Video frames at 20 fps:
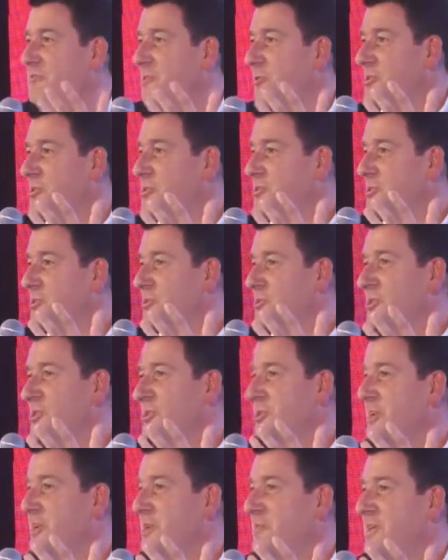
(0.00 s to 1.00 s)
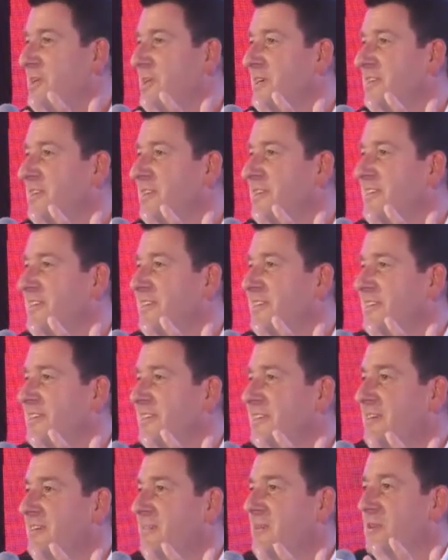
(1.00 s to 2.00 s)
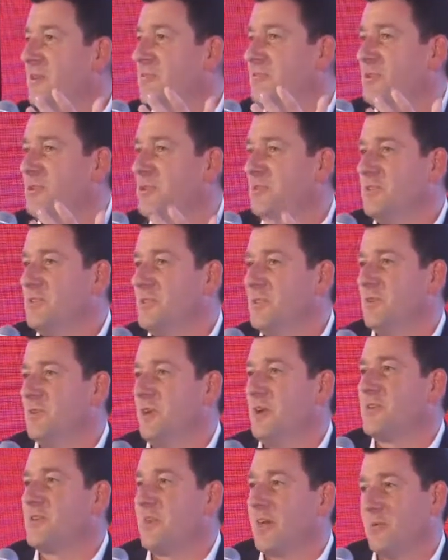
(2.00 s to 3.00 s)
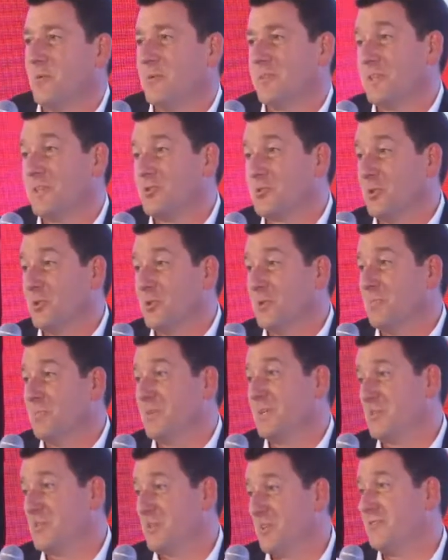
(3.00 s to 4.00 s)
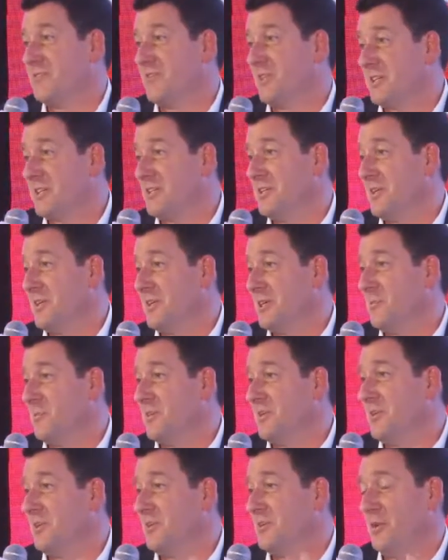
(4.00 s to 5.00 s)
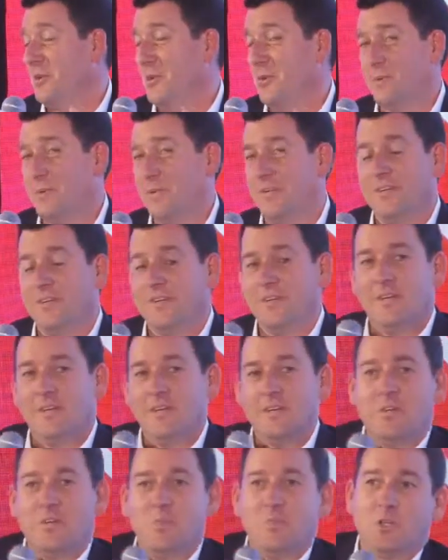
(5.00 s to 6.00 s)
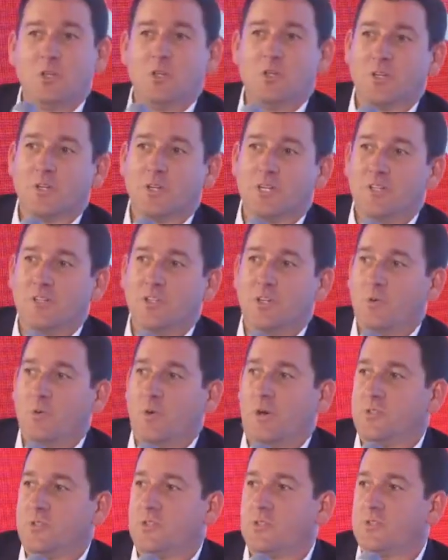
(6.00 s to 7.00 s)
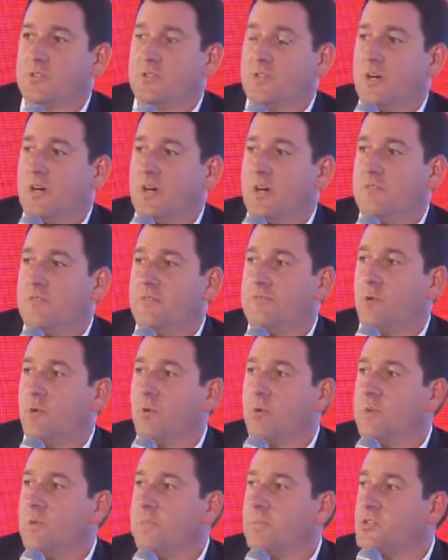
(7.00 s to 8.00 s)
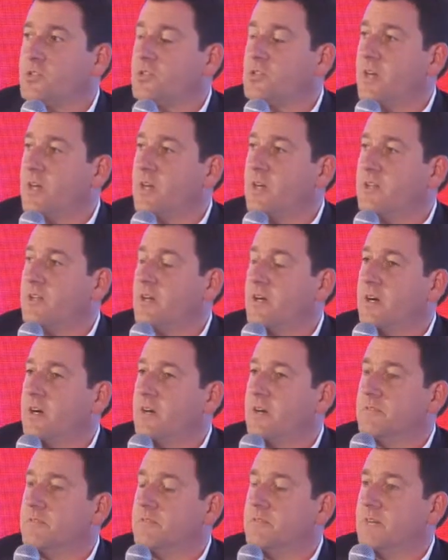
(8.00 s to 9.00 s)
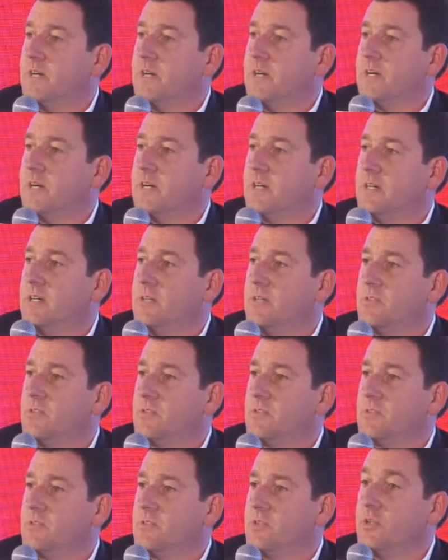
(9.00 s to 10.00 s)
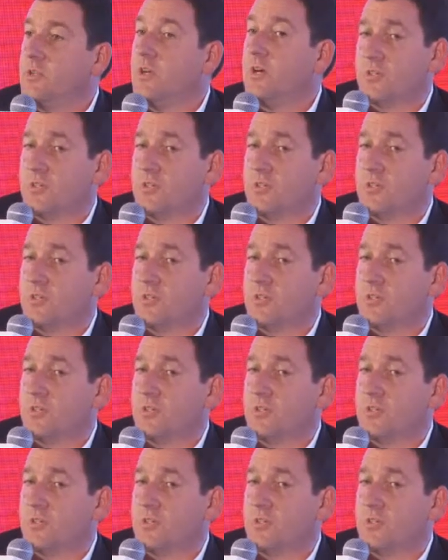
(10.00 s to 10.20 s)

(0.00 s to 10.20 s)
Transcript: Who's done a voice search here? Anybody? Right, a few of you. Okay, well that's good because I feel like an idiot when I do it. But when you look in the US, 40% uh, of uh, uh,